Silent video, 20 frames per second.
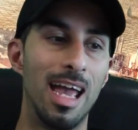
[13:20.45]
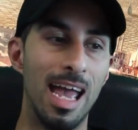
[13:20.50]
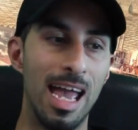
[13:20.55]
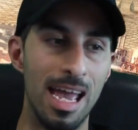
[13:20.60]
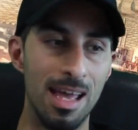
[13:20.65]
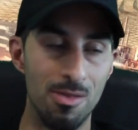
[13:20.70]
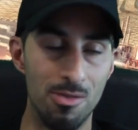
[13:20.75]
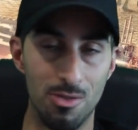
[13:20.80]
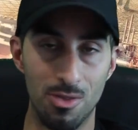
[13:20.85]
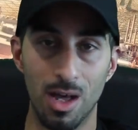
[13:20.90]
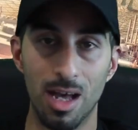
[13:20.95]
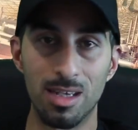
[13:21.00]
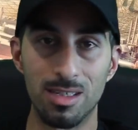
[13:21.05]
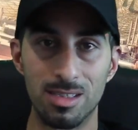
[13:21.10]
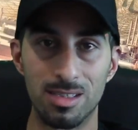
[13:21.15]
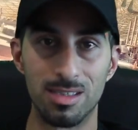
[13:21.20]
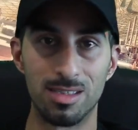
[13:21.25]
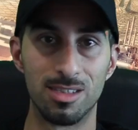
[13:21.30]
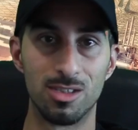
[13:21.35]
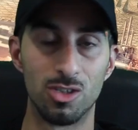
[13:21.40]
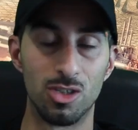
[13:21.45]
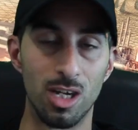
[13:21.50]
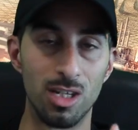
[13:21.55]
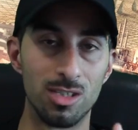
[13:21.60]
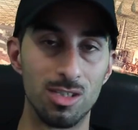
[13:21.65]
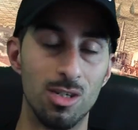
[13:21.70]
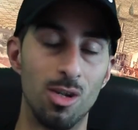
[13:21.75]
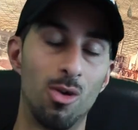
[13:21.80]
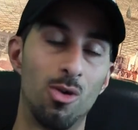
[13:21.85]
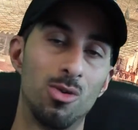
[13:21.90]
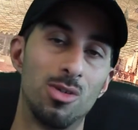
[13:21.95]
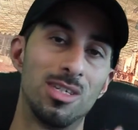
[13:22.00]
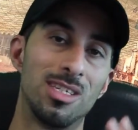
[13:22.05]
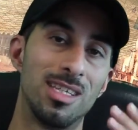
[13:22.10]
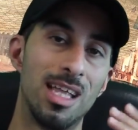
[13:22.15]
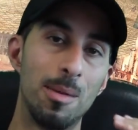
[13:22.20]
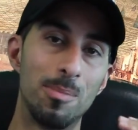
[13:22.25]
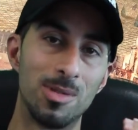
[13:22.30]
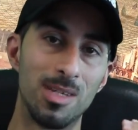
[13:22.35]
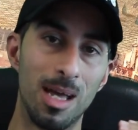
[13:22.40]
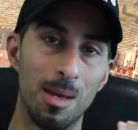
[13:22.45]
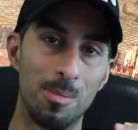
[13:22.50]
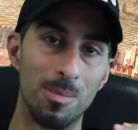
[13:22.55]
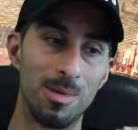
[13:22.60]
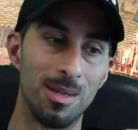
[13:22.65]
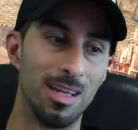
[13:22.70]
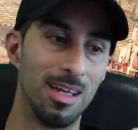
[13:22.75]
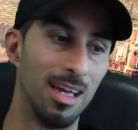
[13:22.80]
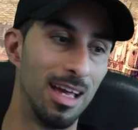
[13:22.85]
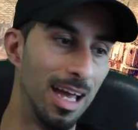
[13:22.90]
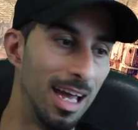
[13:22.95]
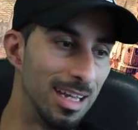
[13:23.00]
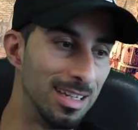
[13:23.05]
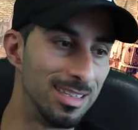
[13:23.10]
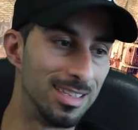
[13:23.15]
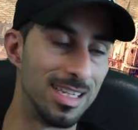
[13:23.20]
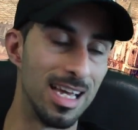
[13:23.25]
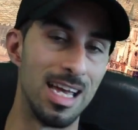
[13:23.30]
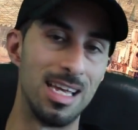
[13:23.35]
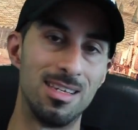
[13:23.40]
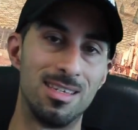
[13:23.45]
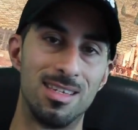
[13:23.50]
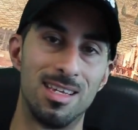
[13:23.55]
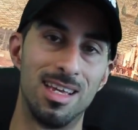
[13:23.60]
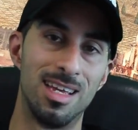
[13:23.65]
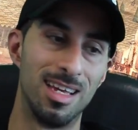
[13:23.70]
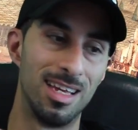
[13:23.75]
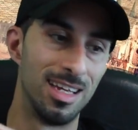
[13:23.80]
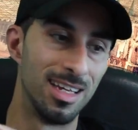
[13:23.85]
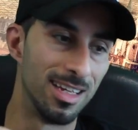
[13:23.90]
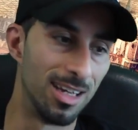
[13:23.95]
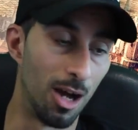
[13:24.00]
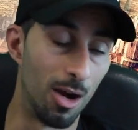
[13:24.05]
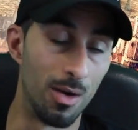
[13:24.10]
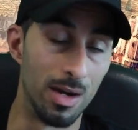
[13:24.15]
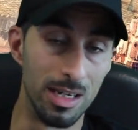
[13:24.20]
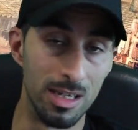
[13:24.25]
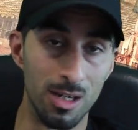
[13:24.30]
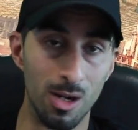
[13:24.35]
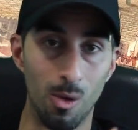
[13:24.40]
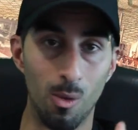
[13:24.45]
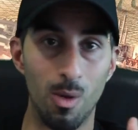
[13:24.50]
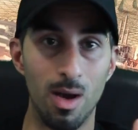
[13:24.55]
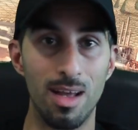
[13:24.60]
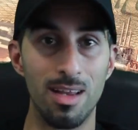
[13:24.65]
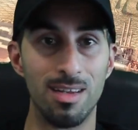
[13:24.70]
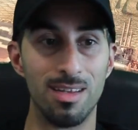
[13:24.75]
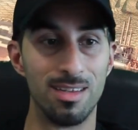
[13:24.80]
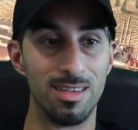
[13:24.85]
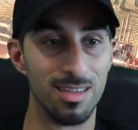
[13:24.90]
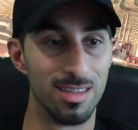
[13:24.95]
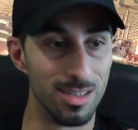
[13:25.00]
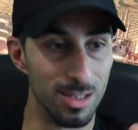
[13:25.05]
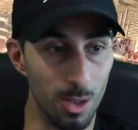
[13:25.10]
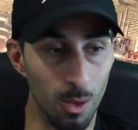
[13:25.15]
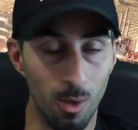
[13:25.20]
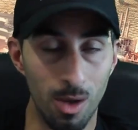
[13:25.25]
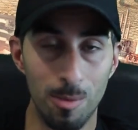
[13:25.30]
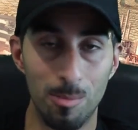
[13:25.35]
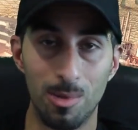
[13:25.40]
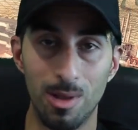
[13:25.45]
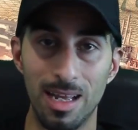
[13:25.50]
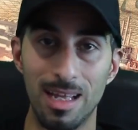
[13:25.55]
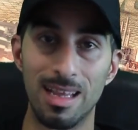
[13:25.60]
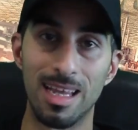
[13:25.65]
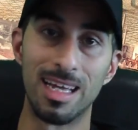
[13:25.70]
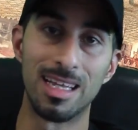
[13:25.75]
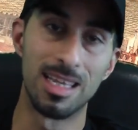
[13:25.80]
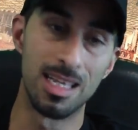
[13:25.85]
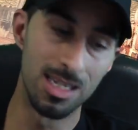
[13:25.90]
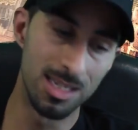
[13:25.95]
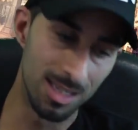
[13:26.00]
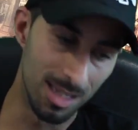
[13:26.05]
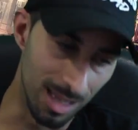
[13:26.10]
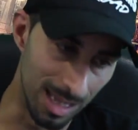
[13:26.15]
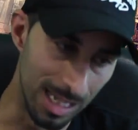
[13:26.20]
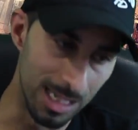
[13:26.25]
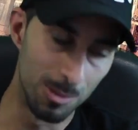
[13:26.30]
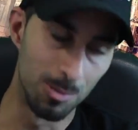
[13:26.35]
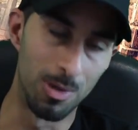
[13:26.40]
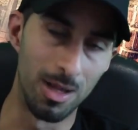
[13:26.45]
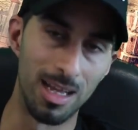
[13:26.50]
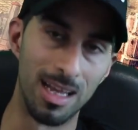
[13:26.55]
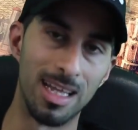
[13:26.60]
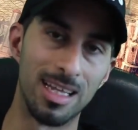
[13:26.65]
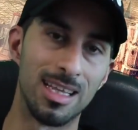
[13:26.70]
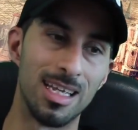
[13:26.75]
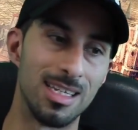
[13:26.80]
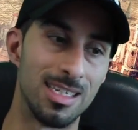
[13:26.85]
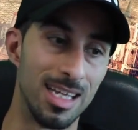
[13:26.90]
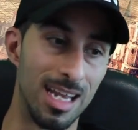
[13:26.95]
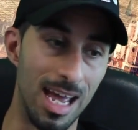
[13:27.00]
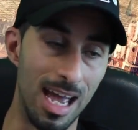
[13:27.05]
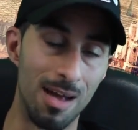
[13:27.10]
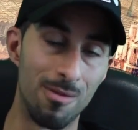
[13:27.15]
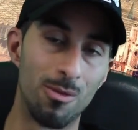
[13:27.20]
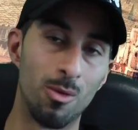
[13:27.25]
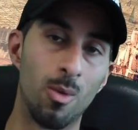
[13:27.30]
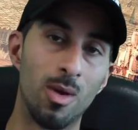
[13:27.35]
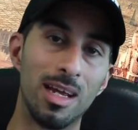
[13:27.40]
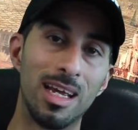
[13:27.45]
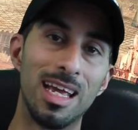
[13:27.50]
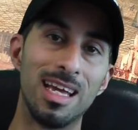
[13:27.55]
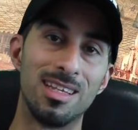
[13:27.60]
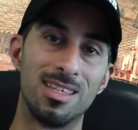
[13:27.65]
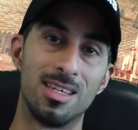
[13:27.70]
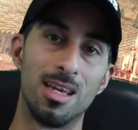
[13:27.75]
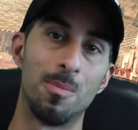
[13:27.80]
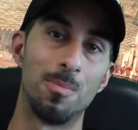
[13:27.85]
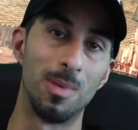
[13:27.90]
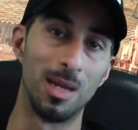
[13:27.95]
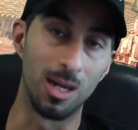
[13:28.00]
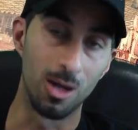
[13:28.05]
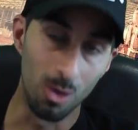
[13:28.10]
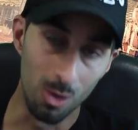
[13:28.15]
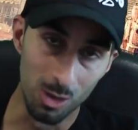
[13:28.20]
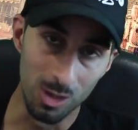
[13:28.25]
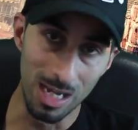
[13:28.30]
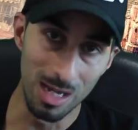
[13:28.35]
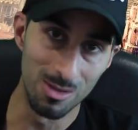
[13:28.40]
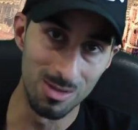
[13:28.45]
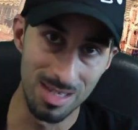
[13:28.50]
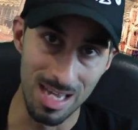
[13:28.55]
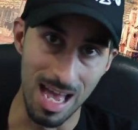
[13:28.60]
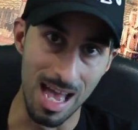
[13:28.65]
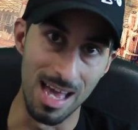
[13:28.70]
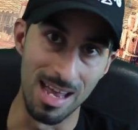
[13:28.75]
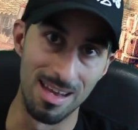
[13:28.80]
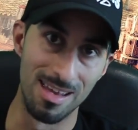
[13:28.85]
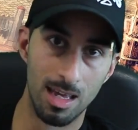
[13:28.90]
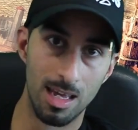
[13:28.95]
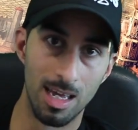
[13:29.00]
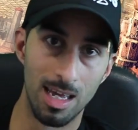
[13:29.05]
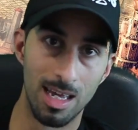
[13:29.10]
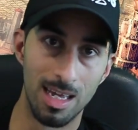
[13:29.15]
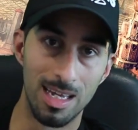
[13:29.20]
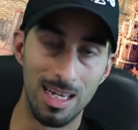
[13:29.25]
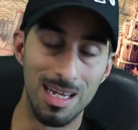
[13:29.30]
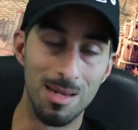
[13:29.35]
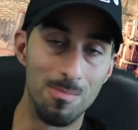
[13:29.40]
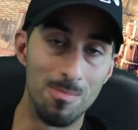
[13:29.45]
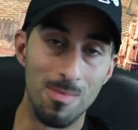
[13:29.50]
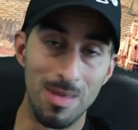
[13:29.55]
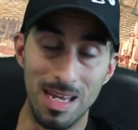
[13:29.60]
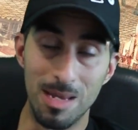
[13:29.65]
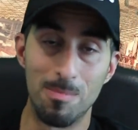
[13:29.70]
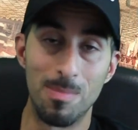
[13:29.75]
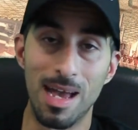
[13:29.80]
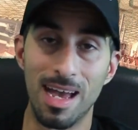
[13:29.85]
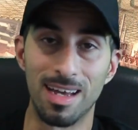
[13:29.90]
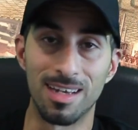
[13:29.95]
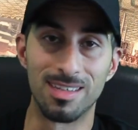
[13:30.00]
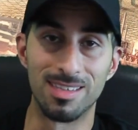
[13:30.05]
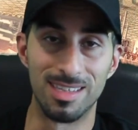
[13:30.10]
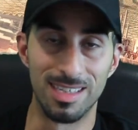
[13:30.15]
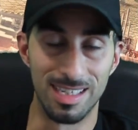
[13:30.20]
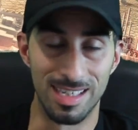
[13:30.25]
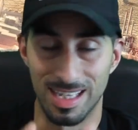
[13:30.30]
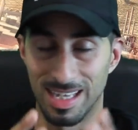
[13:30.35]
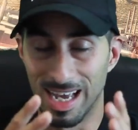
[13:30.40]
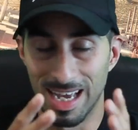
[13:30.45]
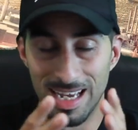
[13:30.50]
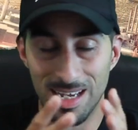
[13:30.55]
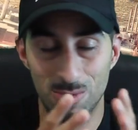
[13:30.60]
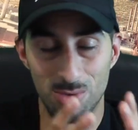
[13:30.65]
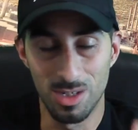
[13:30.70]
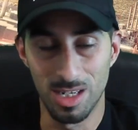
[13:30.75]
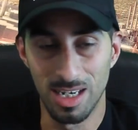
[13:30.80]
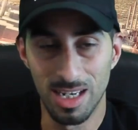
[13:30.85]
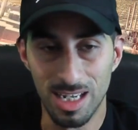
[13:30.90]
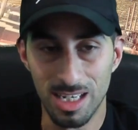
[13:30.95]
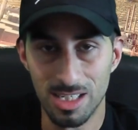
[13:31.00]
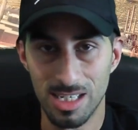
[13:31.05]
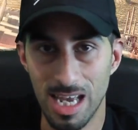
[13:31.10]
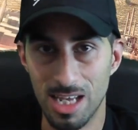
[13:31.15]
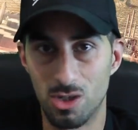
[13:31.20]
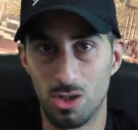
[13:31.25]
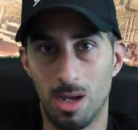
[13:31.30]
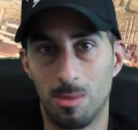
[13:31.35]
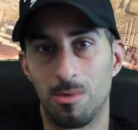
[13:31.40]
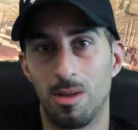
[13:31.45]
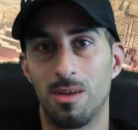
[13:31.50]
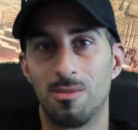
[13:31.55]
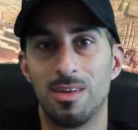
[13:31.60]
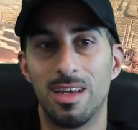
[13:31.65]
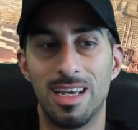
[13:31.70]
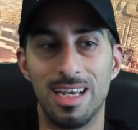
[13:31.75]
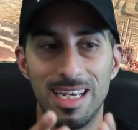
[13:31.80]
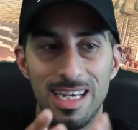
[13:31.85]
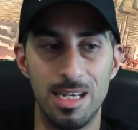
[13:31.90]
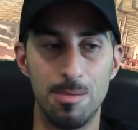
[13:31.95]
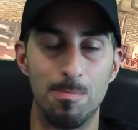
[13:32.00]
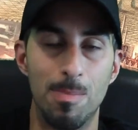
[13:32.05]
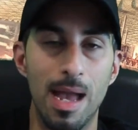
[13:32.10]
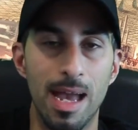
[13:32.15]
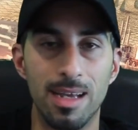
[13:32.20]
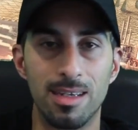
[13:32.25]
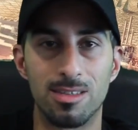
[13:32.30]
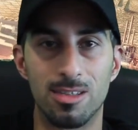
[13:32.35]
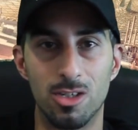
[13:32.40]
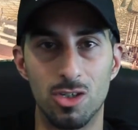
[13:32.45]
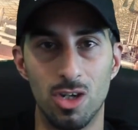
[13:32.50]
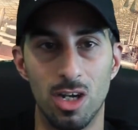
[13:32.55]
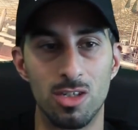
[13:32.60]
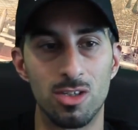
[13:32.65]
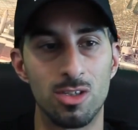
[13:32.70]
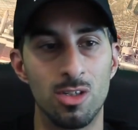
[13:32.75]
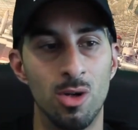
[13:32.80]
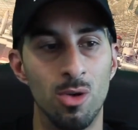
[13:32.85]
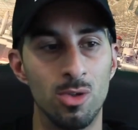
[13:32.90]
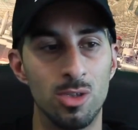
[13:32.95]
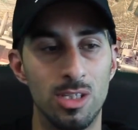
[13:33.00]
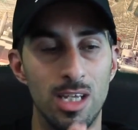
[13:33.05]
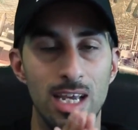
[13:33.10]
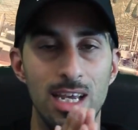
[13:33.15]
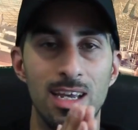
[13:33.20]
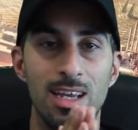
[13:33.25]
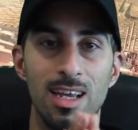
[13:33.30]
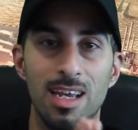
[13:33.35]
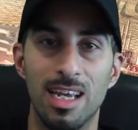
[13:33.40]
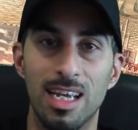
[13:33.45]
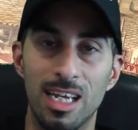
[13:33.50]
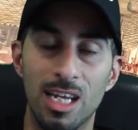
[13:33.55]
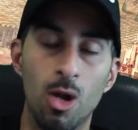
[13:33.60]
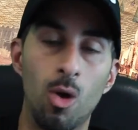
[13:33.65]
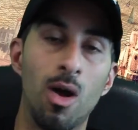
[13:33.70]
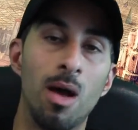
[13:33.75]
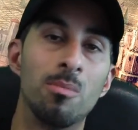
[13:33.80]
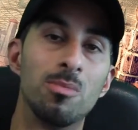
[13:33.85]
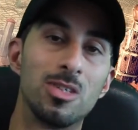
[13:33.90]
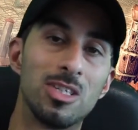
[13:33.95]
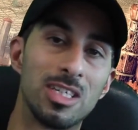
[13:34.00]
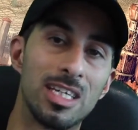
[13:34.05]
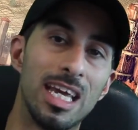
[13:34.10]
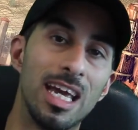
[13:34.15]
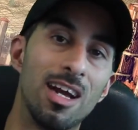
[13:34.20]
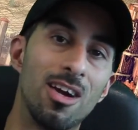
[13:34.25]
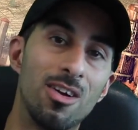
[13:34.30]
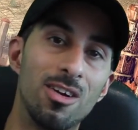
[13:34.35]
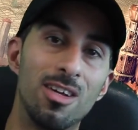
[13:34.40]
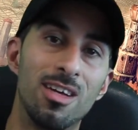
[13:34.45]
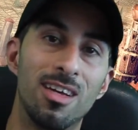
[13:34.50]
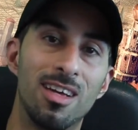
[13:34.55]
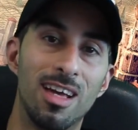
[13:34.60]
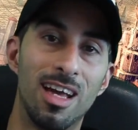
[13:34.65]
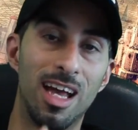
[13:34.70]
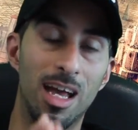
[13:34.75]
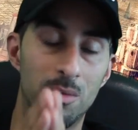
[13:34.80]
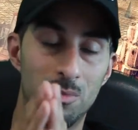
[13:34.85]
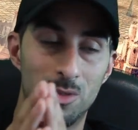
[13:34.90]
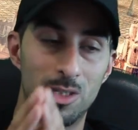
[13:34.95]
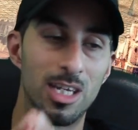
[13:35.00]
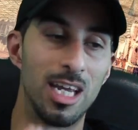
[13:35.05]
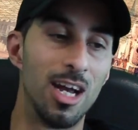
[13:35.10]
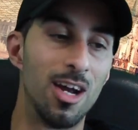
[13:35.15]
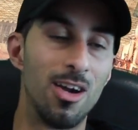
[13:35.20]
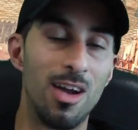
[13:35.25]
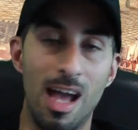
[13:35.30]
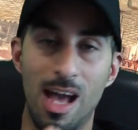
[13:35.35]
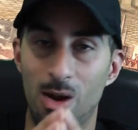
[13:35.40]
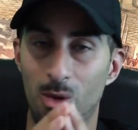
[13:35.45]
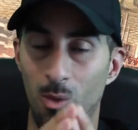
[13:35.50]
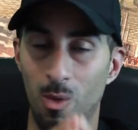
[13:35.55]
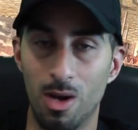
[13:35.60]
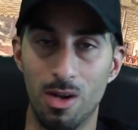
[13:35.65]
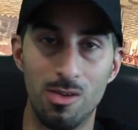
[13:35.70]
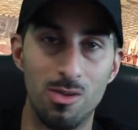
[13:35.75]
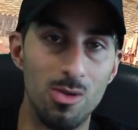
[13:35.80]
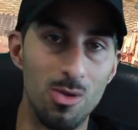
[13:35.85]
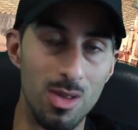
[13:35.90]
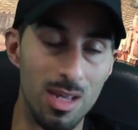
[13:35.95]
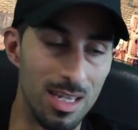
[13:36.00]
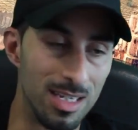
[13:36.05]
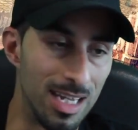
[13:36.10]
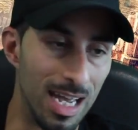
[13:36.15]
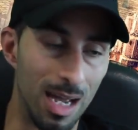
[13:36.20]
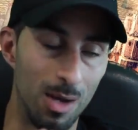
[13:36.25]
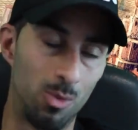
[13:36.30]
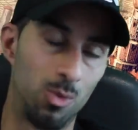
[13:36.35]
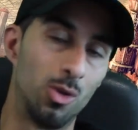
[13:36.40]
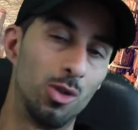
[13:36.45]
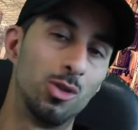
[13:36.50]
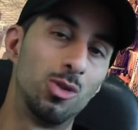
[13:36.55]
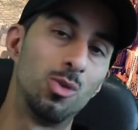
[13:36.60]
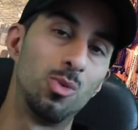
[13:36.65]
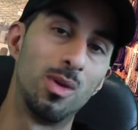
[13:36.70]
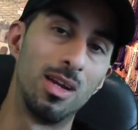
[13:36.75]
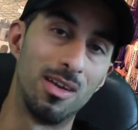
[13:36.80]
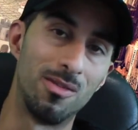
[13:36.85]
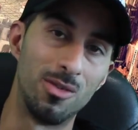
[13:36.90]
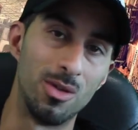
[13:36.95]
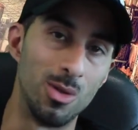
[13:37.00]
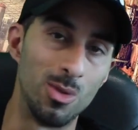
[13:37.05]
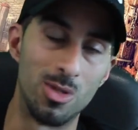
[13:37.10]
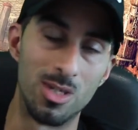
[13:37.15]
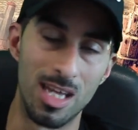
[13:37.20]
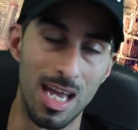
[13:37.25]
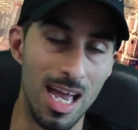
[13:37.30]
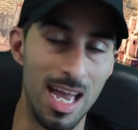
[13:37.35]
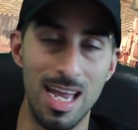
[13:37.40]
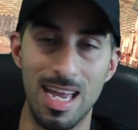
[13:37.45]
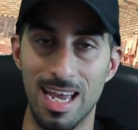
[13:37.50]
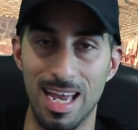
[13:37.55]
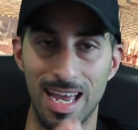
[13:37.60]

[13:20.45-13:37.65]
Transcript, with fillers: And thus Jon Snow steps up and says, all right, you know what? You want to play it like this? Let's play it like this. And everyone gets up and goes outside. He, he begs. The guy, he was going to get his head chopped off. He begs to Jon Snow, say, you know, I'm scared. I'm scared. I don't want to do this. I will do whatever you say.